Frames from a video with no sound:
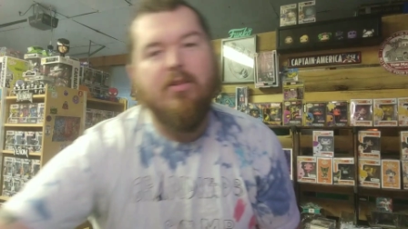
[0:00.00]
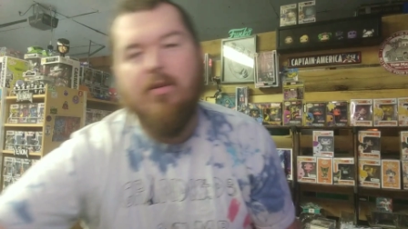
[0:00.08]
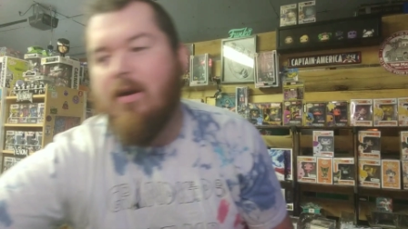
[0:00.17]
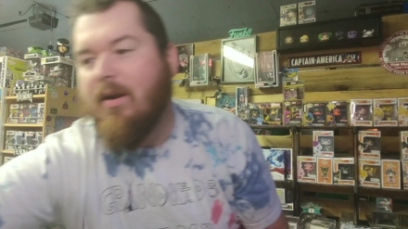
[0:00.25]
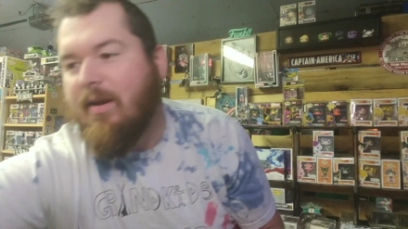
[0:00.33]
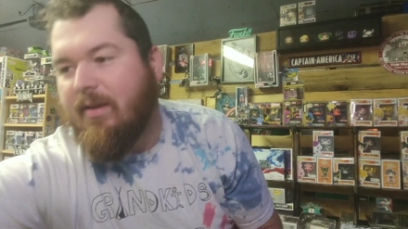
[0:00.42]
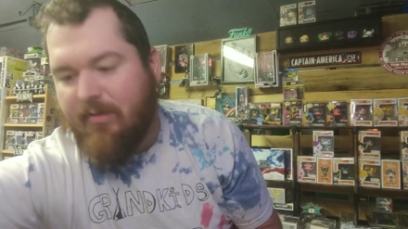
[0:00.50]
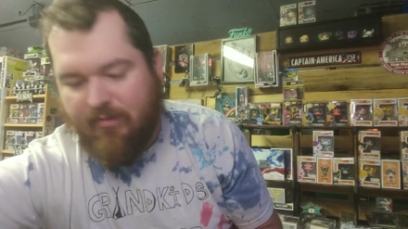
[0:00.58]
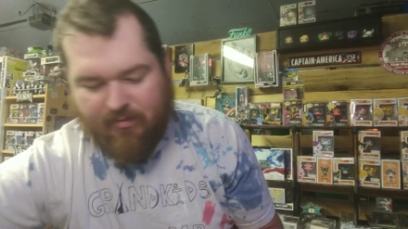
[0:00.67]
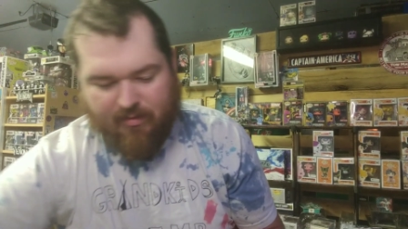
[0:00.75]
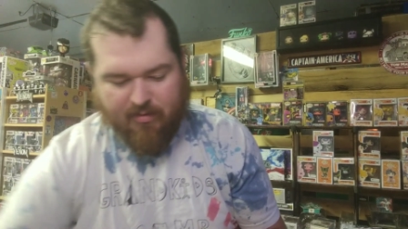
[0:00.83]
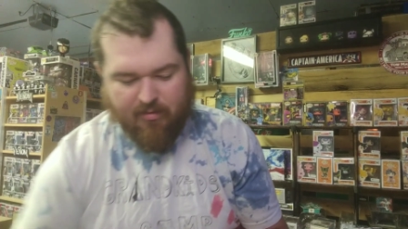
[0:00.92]
along
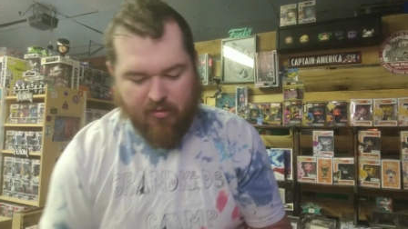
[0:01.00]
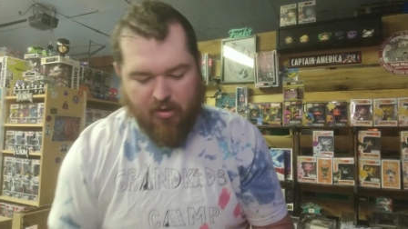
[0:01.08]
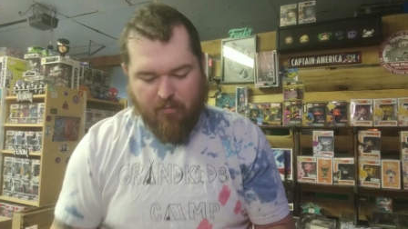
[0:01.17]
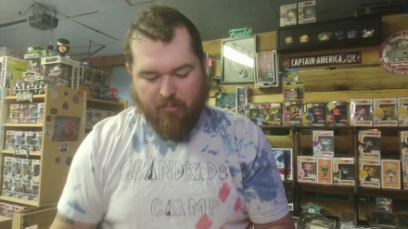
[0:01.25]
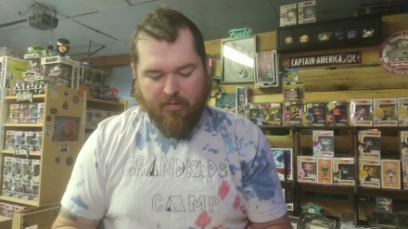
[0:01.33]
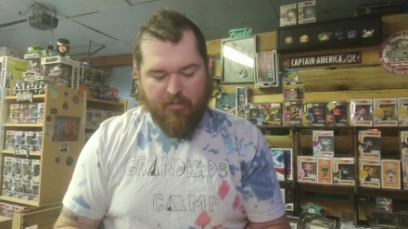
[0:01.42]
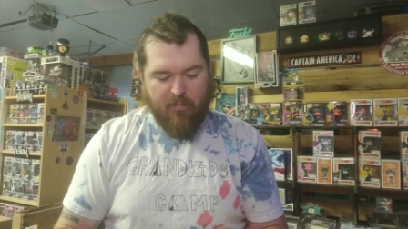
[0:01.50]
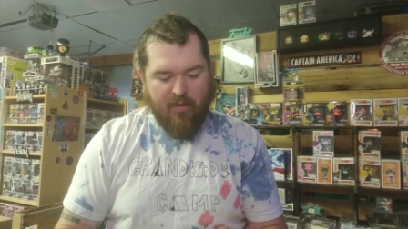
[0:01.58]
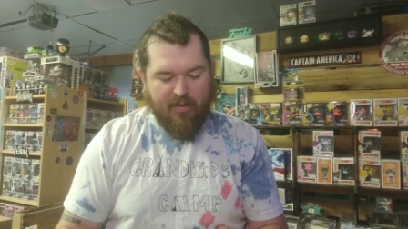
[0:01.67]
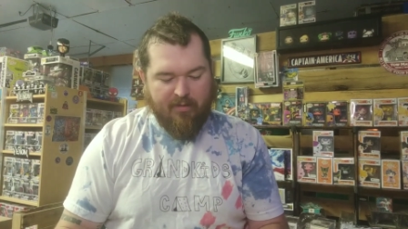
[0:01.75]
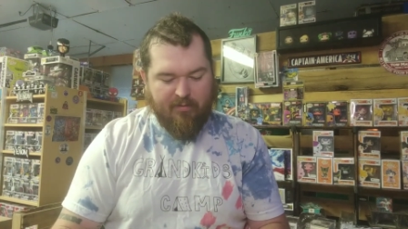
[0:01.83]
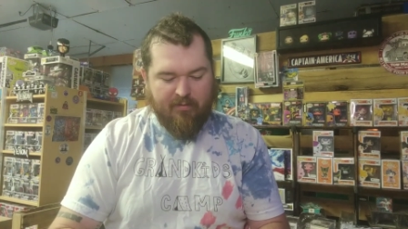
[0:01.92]
as along with
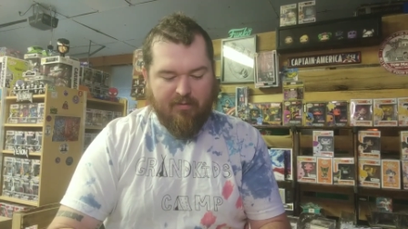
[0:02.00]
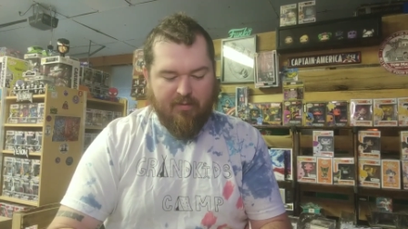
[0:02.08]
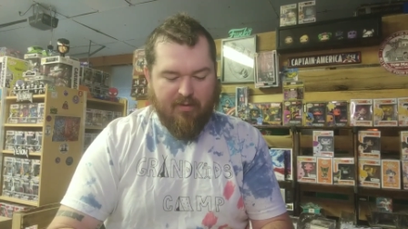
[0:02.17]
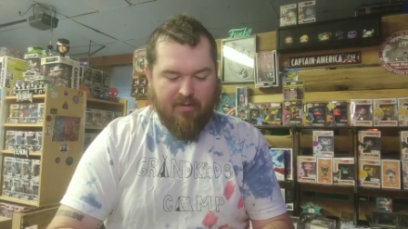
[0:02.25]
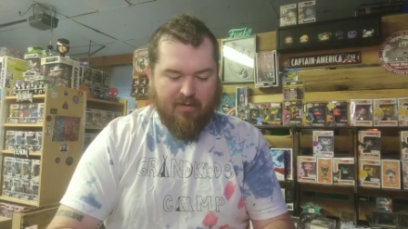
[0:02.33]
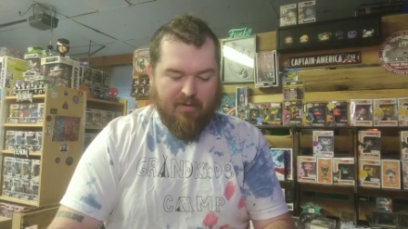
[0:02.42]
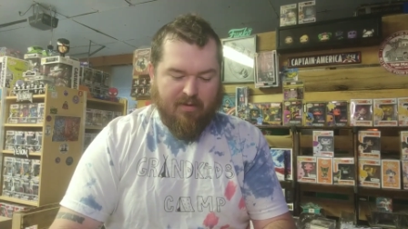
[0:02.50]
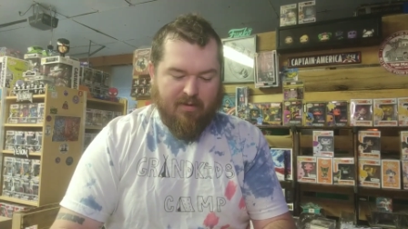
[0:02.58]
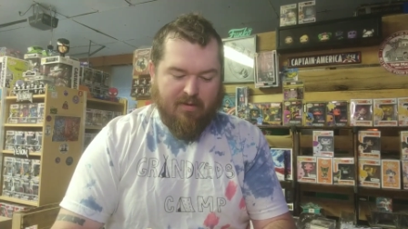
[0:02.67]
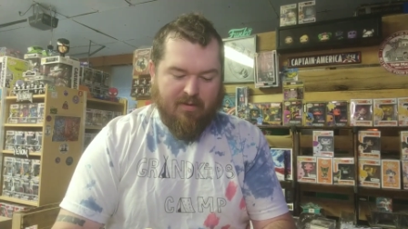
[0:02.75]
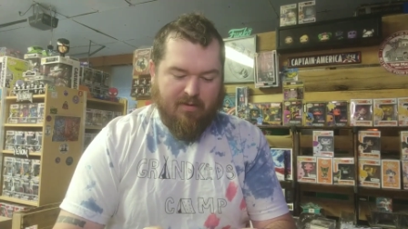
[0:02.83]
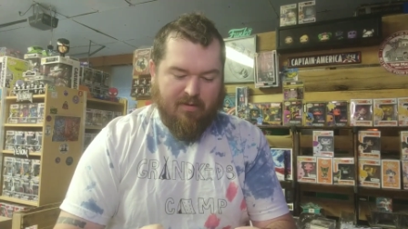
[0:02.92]
Wayne's.
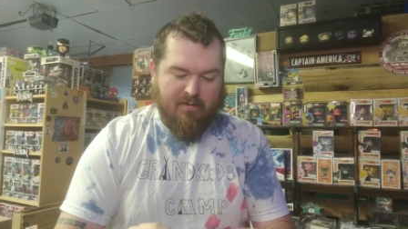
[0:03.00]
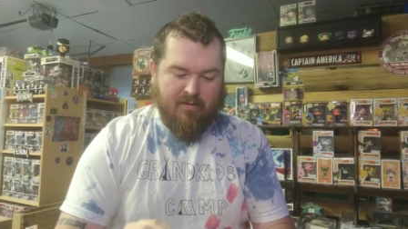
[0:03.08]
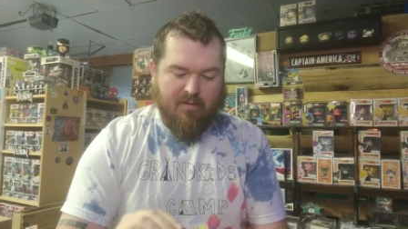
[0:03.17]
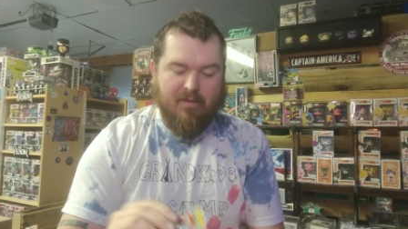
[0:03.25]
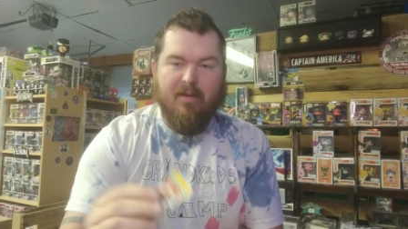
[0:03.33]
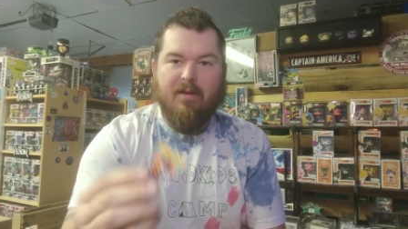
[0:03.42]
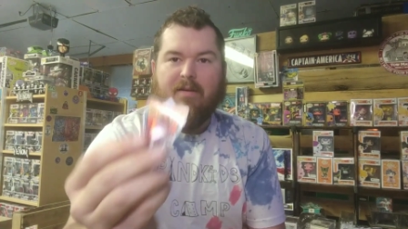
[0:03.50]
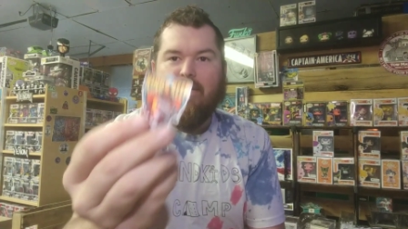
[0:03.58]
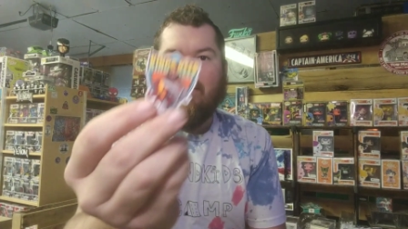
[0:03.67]
Oh, look at that